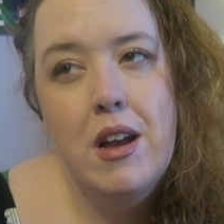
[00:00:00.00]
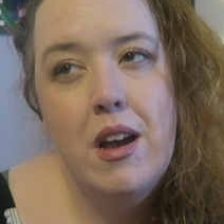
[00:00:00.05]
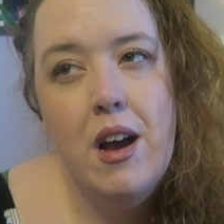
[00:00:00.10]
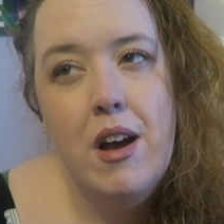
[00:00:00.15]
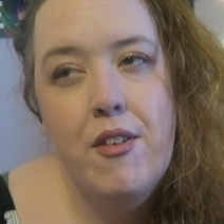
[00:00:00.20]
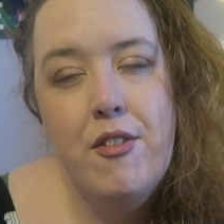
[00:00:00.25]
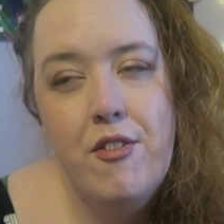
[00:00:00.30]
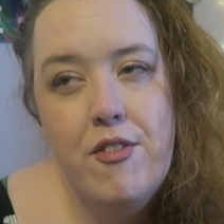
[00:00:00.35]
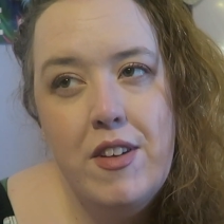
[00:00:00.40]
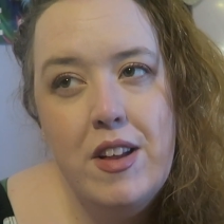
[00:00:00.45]
I
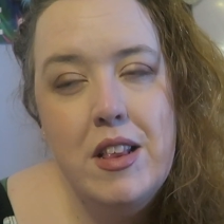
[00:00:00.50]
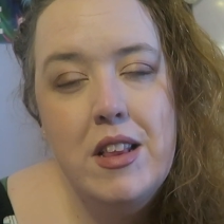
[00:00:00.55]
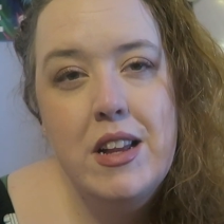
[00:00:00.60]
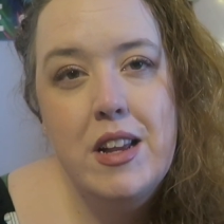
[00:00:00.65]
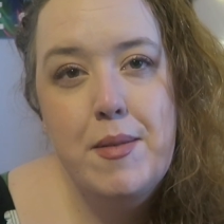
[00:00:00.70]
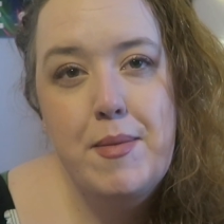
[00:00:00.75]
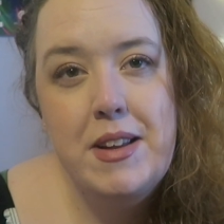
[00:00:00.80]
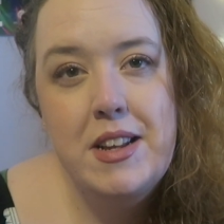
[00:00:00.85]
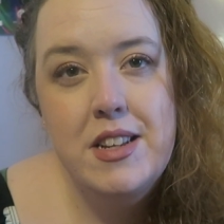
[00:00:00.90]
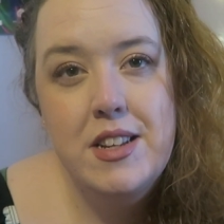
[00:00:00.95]
feel like
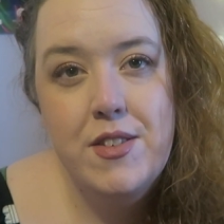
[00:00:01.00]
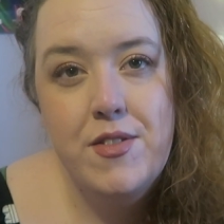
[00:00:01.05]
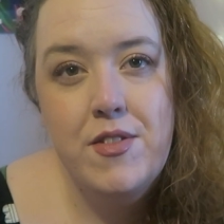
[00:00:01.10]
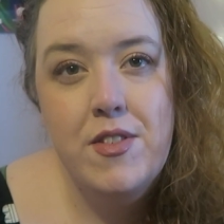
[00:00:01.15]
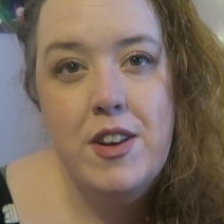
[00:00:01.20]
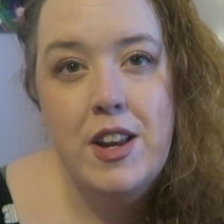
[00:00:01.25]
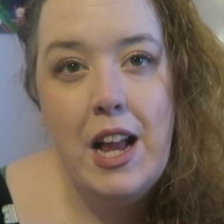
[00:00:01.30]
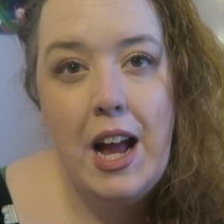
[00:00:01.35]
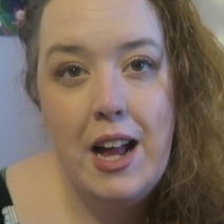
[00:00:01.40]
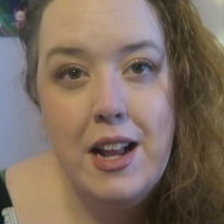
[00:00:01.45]
it'd be a
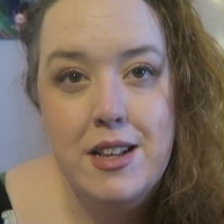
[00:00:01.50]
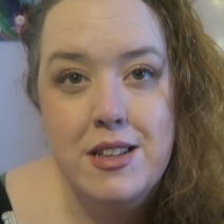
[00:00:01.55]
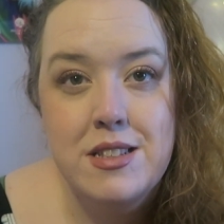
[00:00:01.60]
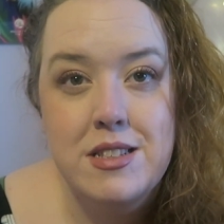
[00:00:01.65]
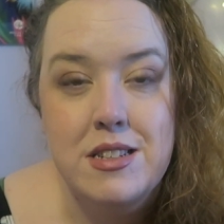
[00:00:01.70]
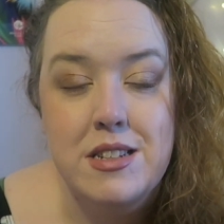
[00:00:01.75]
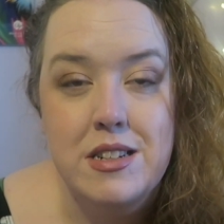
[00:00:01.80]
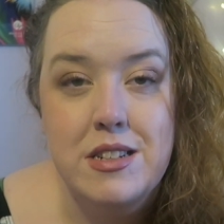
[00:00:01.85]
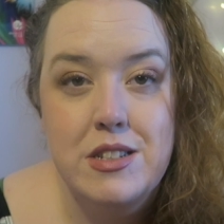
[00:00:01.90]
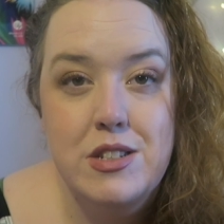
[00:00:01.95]
different
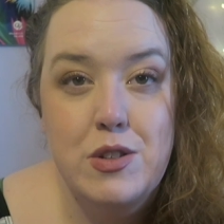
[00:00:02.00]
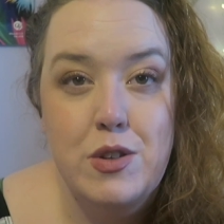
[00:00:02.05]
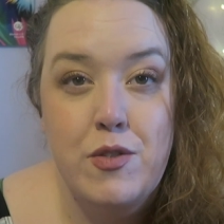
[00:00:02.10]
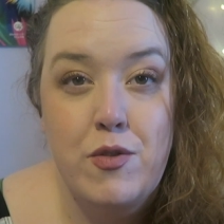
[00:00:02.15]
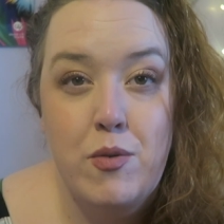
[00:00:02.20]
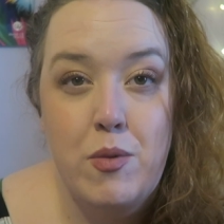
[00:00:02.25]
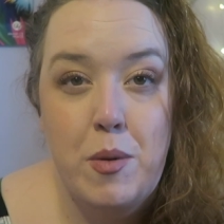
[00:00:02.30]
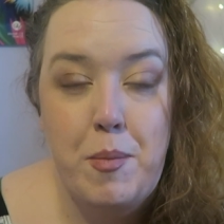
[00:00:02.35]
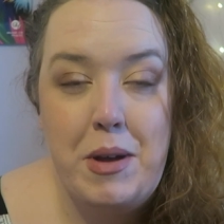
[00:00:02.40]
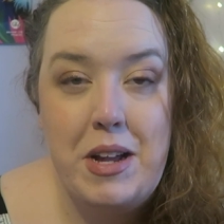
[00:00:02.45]
answer to
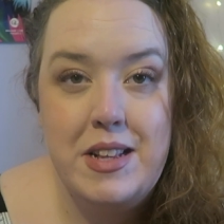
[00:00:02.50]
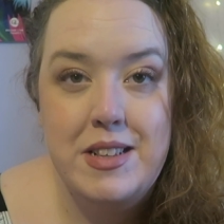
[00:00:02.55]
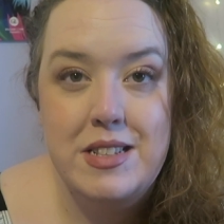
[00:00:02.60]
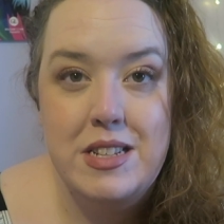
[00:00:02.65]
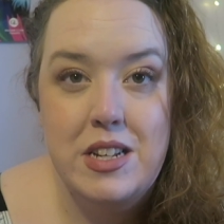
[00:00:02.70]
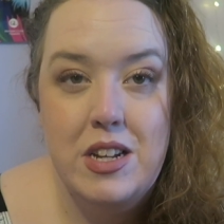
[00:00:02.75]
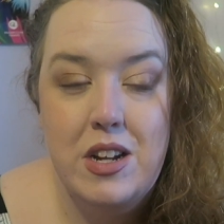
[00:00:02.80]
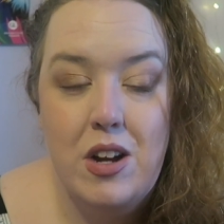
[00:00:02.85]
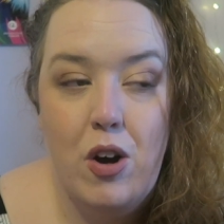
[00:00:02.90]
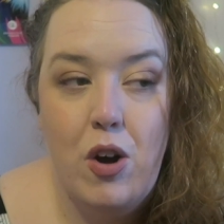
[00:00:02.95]
if we're
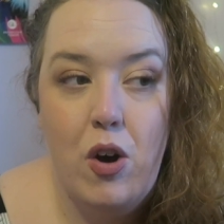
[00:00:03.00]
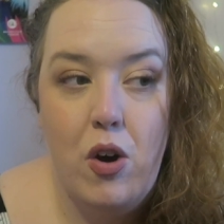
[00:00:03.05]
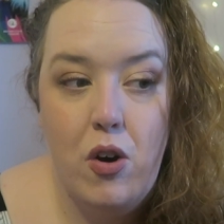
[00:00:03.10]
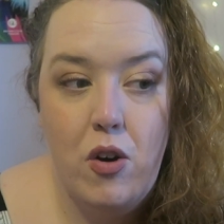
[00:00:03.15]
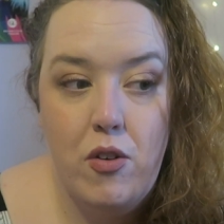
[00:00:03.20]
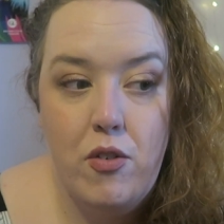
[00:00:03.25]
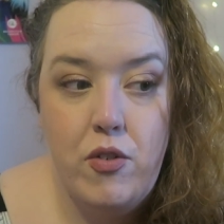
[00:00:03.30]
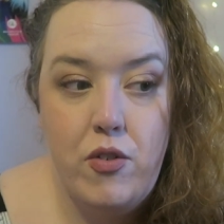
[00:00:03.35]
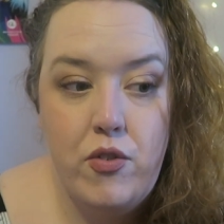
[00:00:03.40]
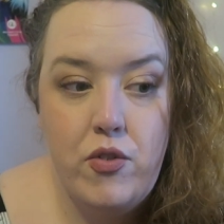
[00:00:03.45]
basing it
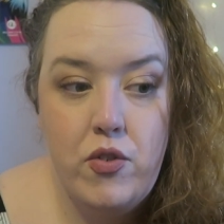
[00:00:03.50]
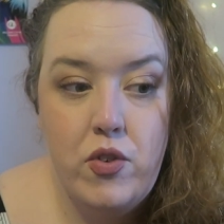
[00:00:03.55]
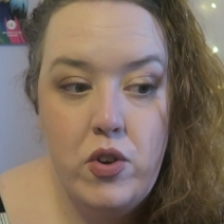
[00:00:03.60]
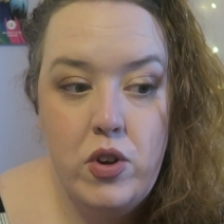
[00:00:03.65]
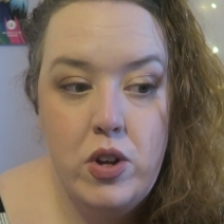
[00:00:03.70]
off